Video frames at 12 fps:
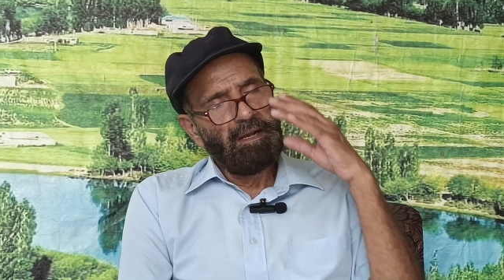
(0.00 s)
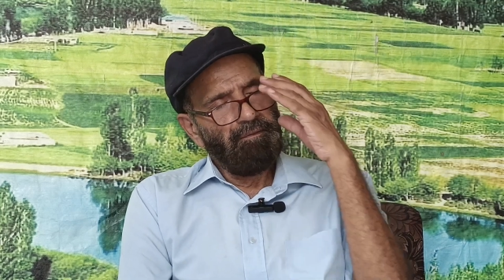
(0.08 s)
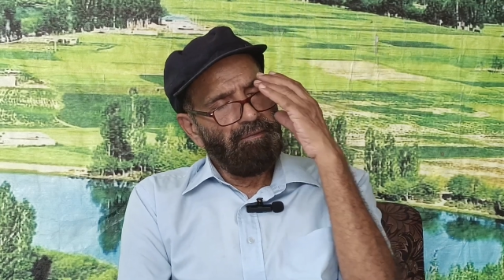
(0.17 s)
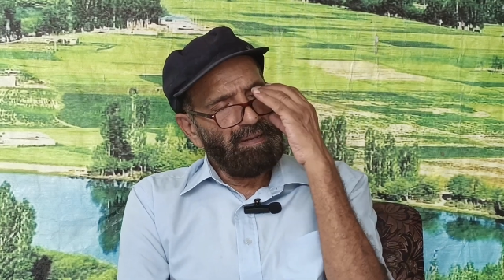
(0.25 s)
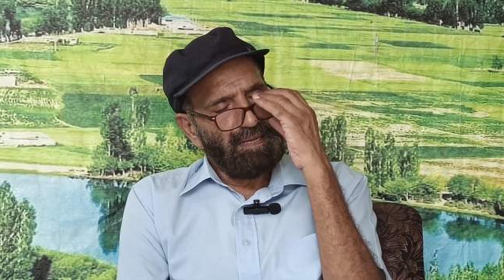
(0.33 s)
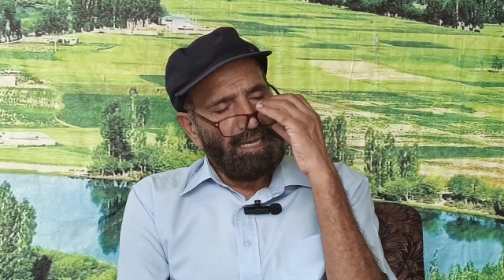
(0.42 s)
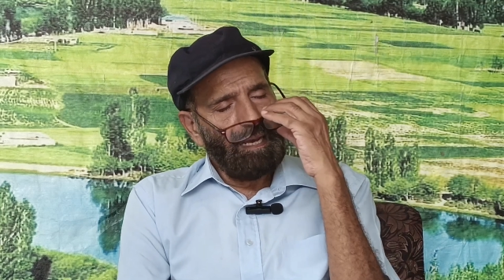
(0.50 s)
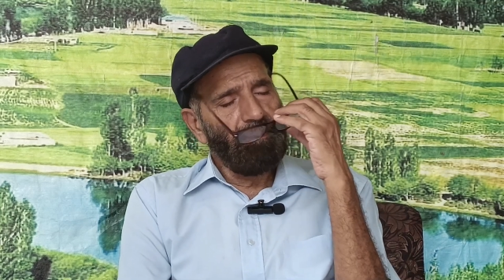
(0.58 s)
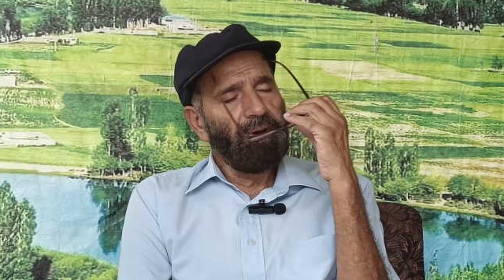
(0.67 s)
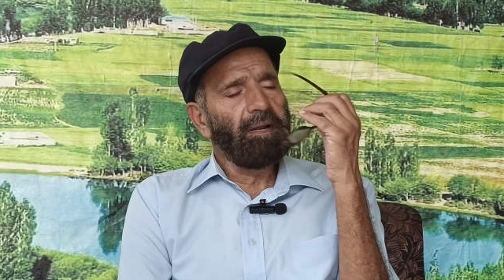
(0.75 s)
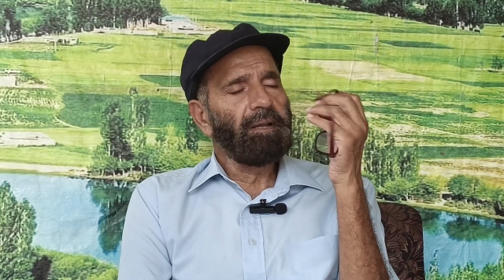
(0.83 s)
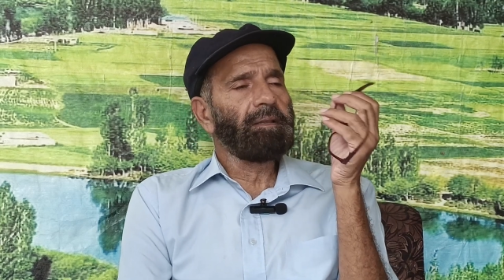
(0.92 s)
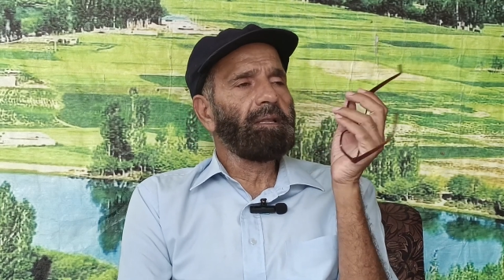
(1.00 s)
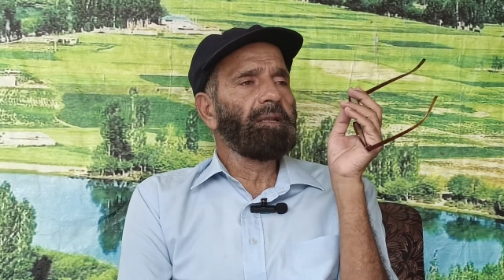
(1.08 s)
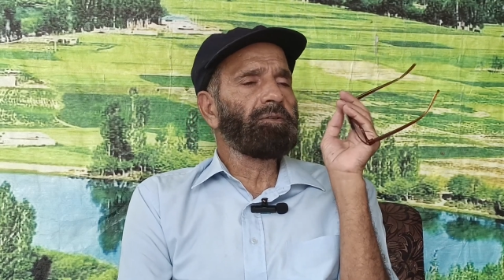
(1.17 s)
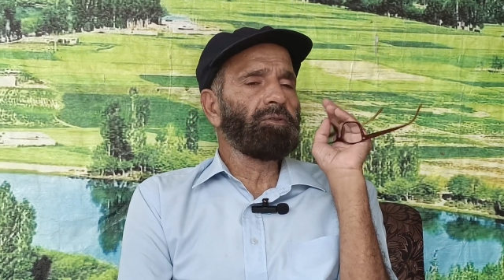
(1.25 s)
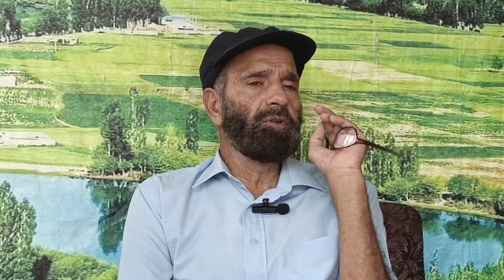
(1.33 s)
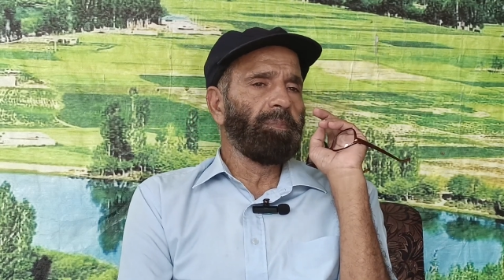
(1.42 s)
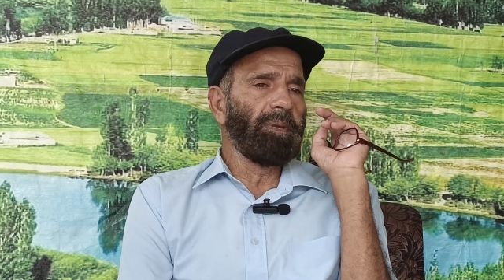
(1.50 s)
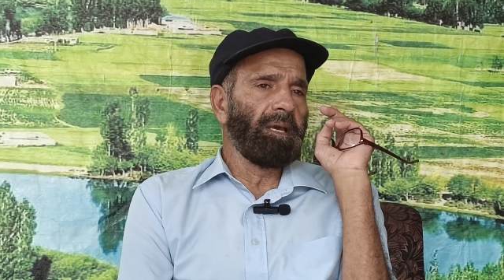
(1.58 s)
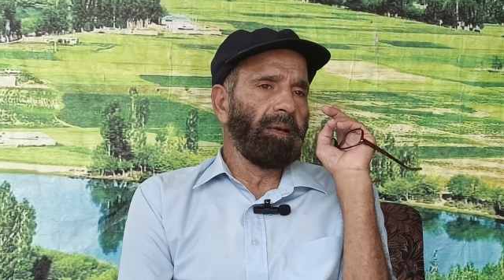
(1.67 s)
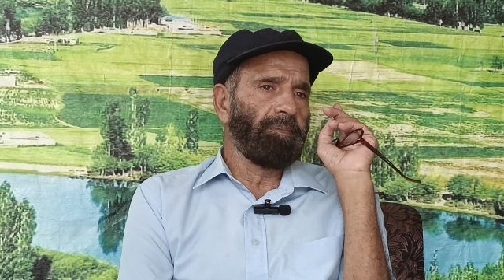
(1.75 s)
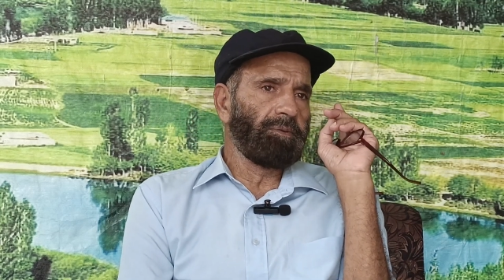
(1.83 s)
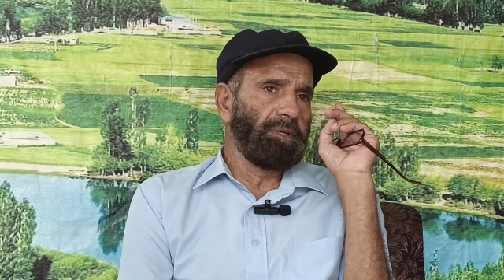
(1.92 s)
Whatever, there should be
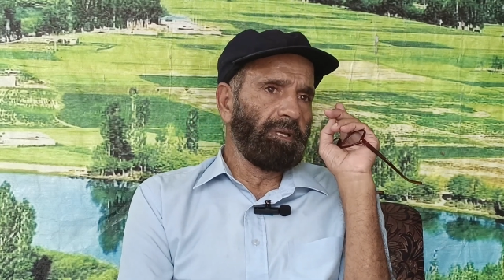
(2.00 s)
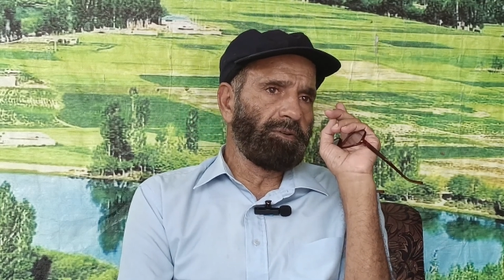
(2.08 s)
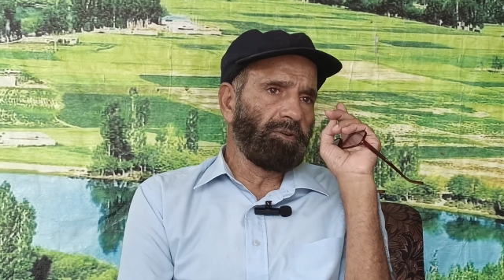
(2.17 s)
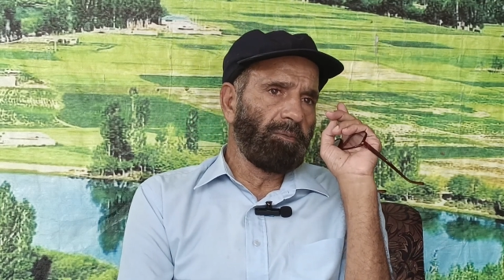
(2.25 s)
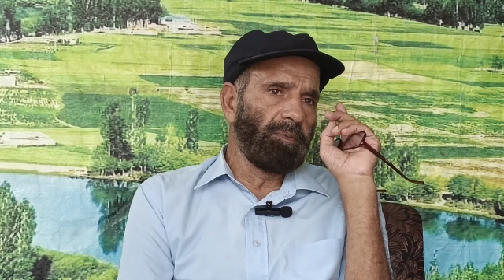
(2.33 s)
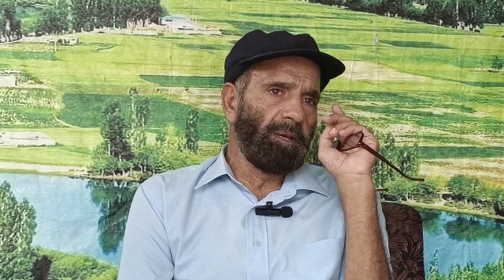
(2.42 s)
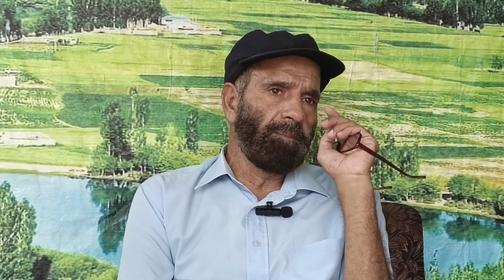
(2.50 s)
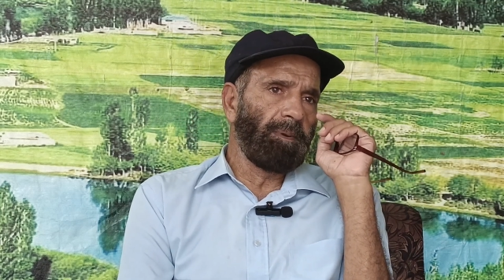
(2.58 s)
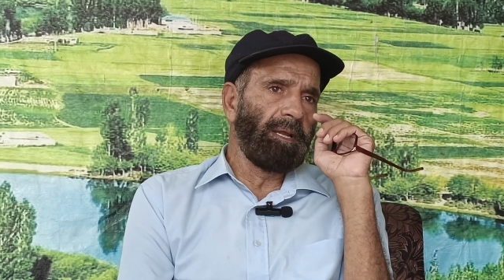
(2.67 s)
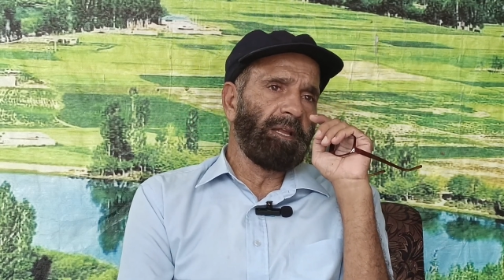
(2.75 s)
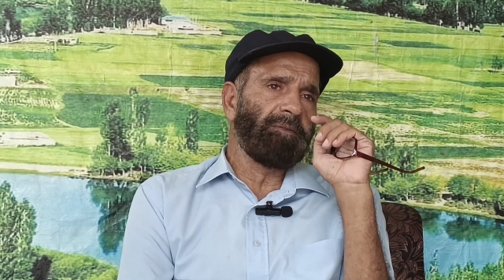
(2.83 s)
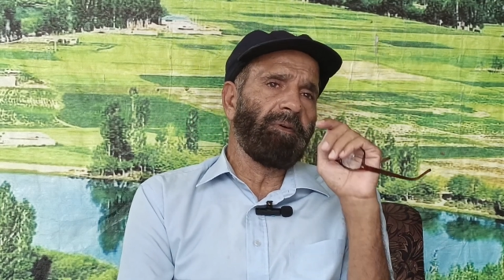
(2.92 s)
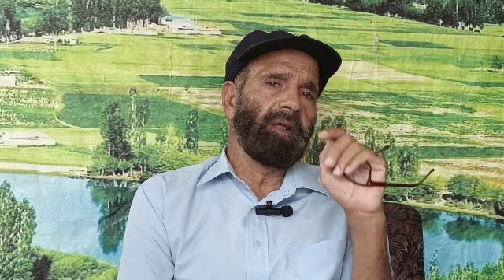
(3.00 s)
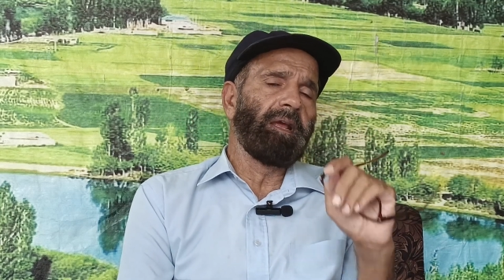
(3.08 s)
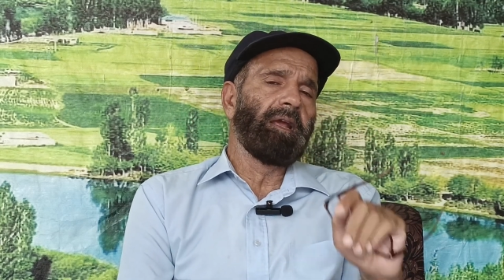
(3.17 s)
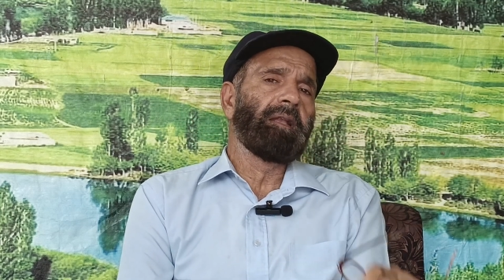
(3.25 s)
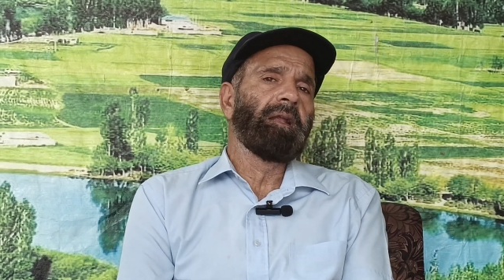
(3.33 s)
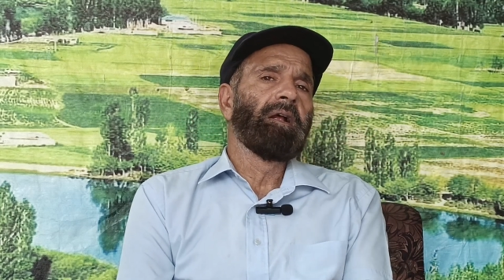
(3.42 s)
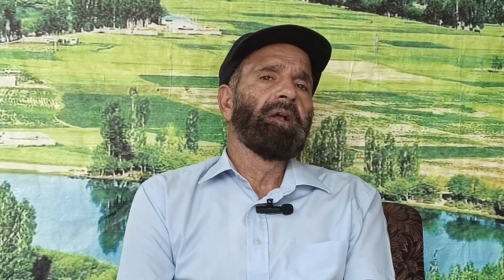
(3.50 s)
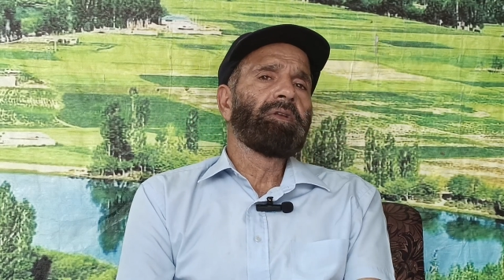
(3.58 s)
a place for it,